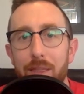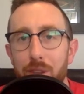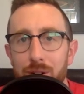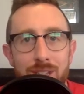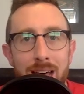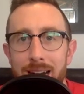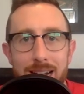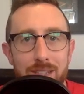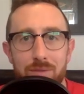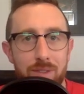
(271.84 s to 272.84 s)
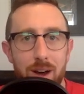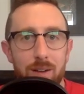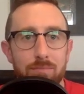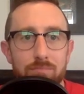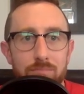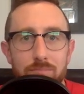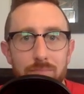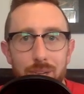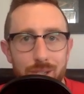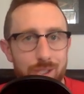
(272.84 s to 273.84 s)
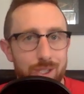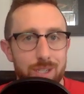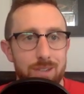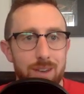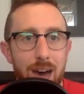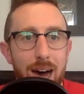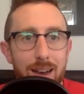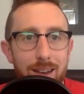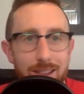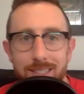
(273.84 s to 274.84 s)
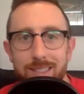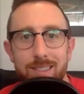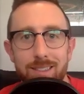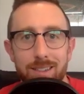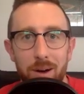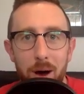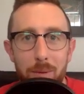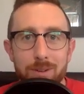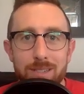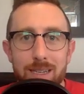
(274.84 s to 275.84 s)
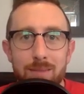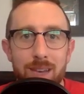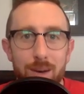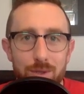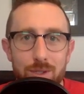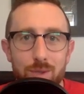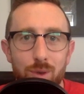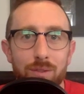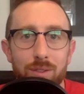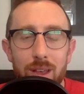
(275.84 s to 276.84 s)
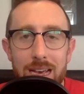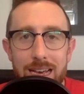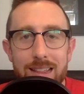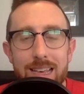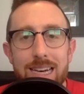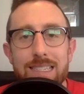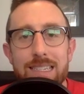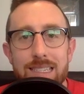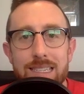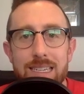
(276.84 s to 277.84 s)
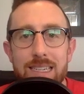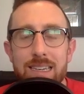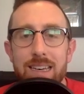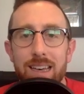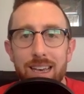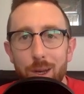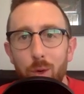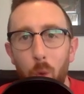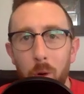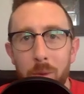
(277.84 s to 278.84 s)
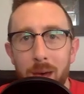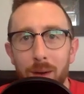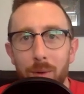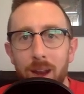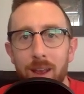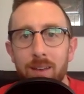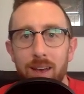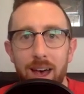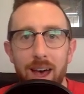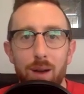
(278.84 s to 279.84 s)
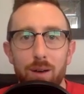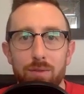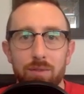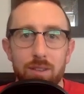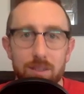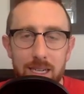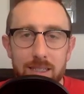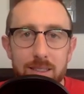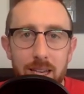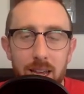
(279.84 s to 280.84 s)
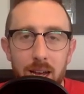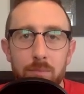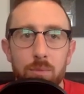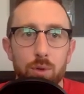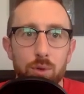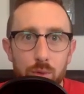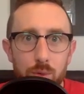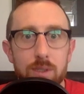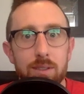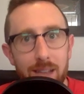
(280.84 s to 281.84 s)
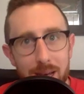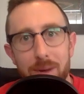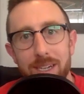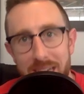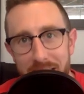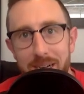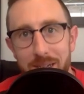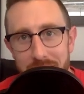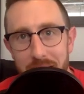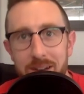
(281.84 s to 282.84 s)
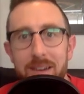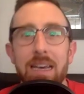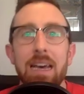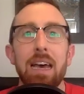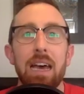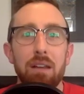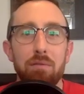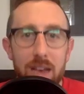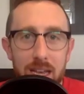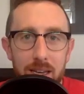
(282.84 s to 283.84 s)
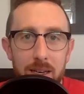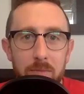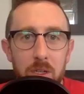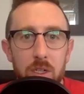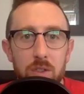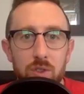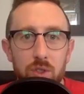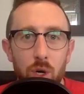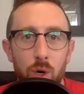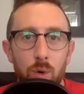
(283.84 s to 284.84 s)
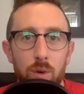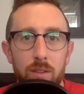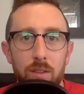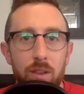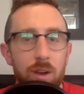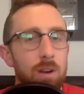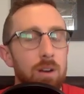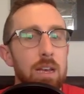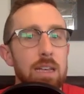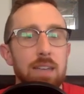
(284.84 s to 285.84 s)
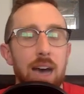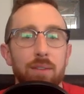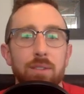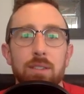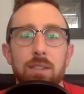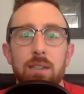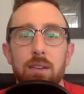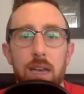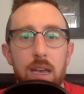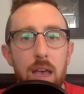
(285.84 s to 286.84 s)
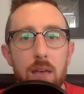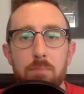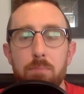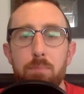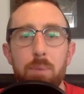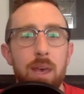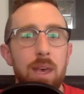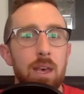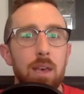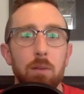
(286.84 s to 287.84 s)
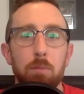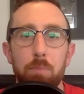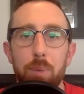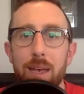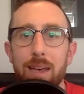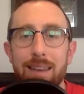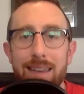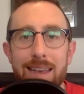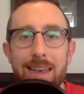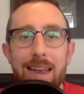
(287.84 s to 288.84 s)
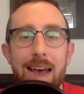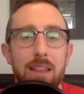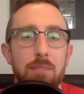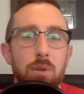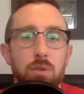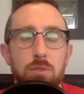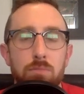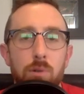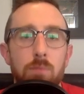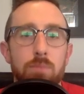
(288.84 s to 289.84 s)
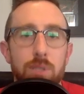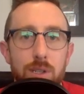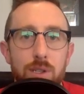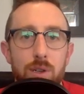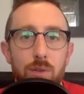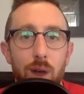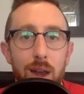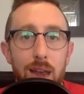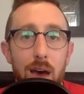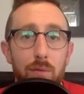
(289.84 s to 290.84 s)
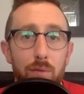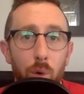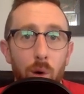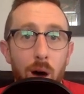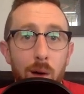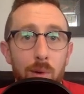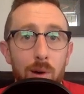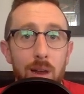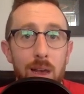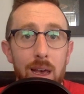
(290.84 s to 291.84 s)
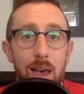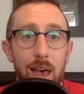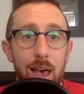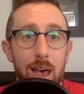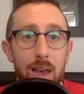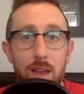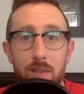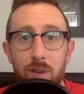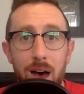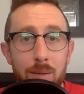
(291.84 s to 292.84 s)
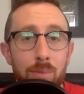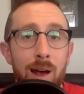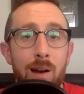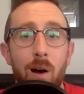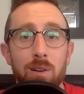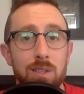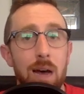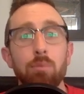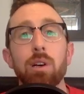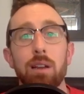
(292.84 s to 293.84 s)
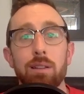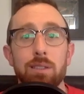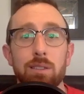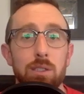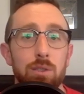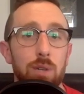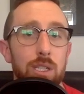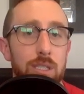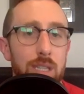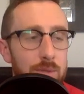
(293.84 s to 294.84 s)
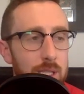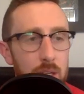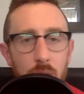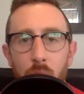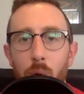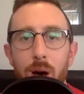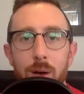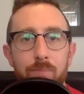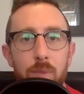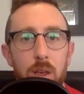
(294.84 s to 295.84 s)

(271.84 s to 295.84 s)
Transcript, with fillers: There's not an answer there. There's just not. And this is an Auburn team that was 12th in the SEC in quarterback rating, ahead of Texas A&M, who was led by Zach Calzada, and Vandy. So there is obviously a big, big need at the most important position right now for Auburn. And if I'm Bryan Harsin, I'm looking at this situation, I'm saying, you know what?